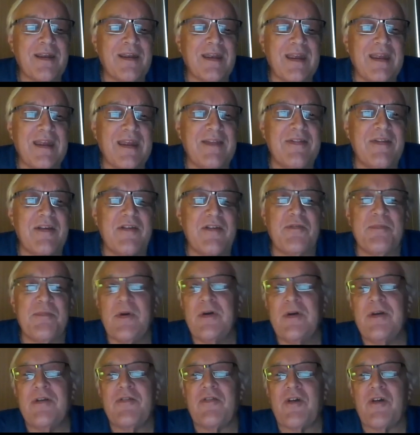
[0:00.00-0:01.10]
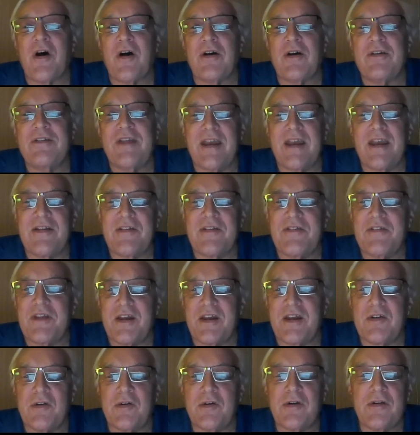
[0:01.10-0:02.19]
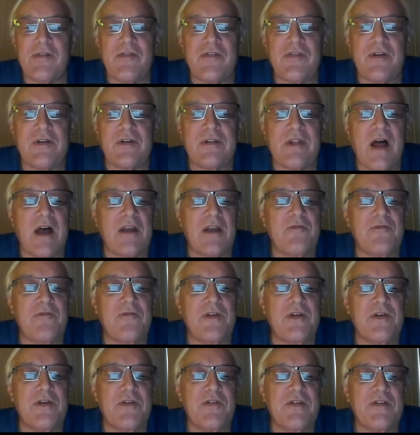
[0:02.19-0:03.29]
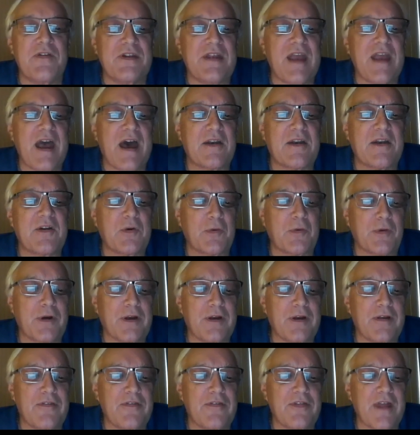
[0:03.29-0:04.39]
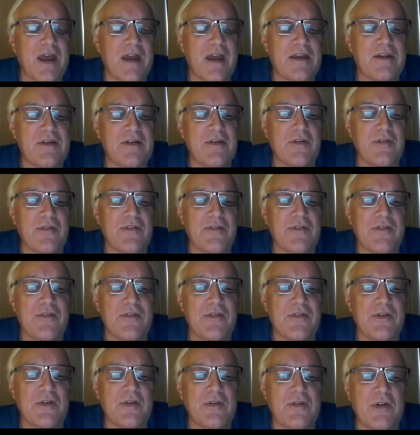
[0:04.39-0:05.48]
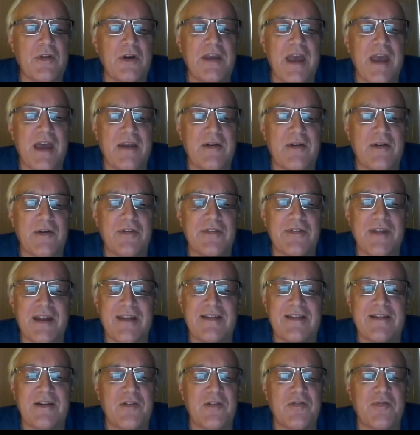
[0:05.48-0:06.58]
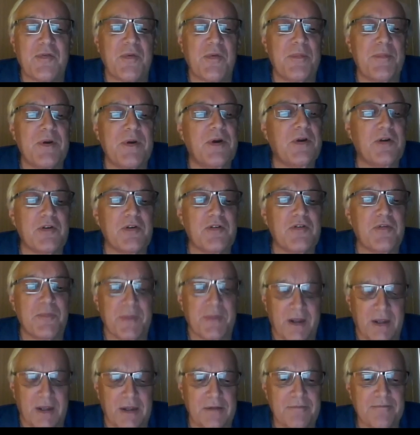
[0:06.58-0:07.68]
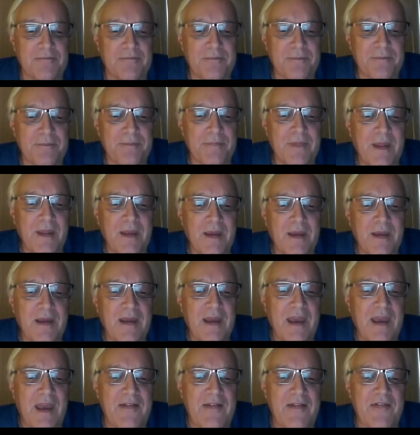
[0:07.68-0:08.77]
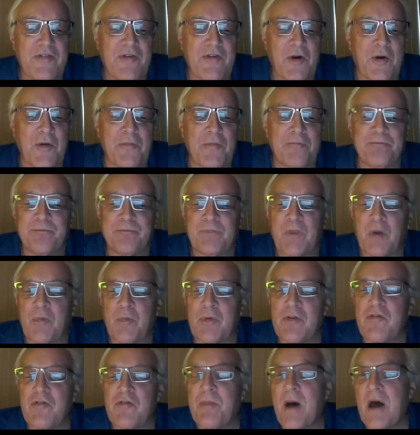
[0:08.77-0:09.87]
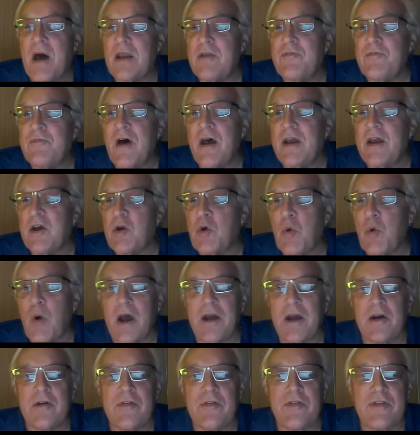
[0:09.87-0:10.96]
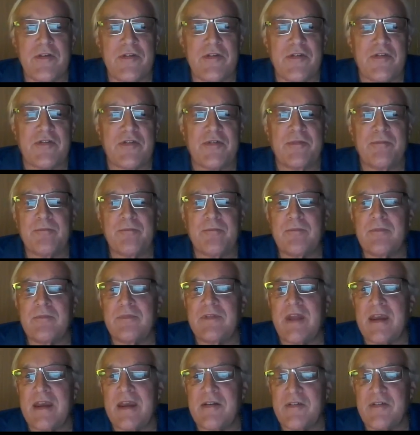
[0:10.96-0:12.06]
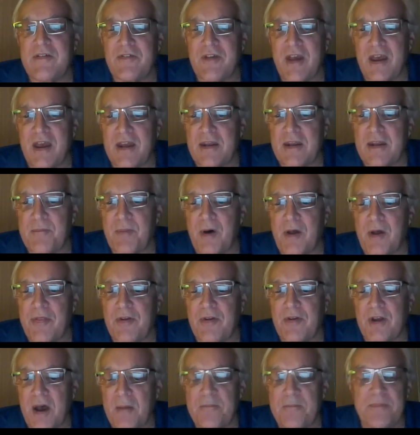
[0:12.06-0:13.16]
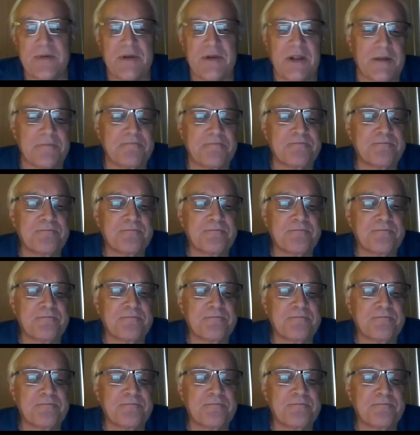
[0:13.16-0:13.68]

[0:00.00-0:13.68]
in this million song data set, you're going to see a lot of fields and categories that you'll look at and you'll go, that looks familiar to me. And so when Spotify acquired this data set and bought the company,